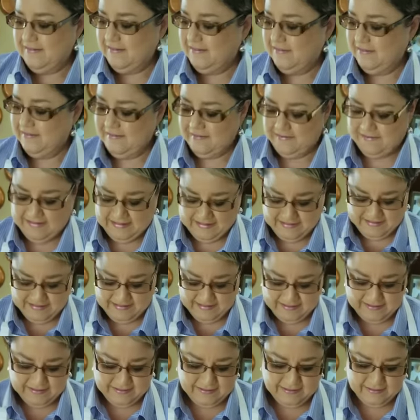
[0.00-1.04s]

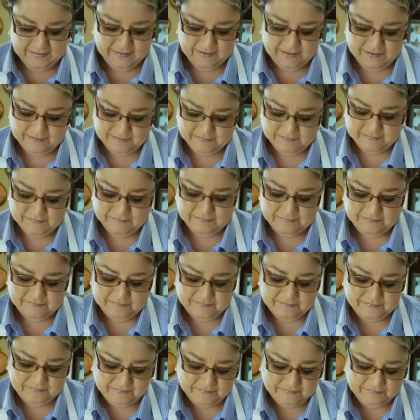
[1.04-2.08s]

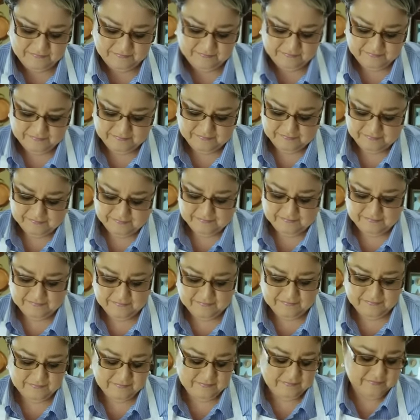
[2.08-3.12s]

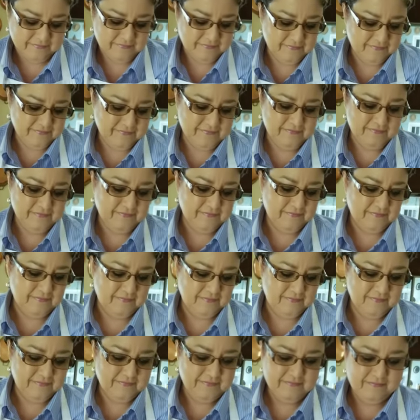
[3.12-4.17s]

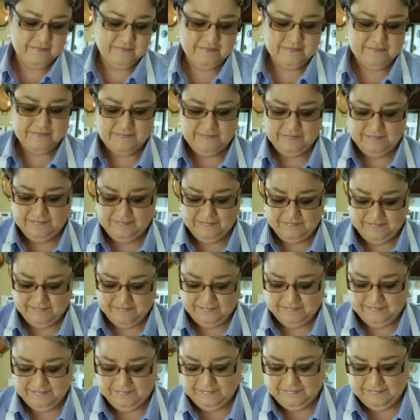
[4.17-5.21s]

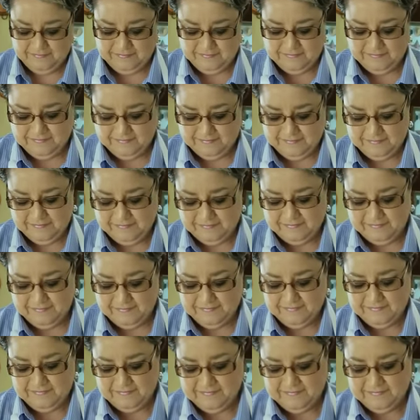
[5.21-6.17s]
(silence)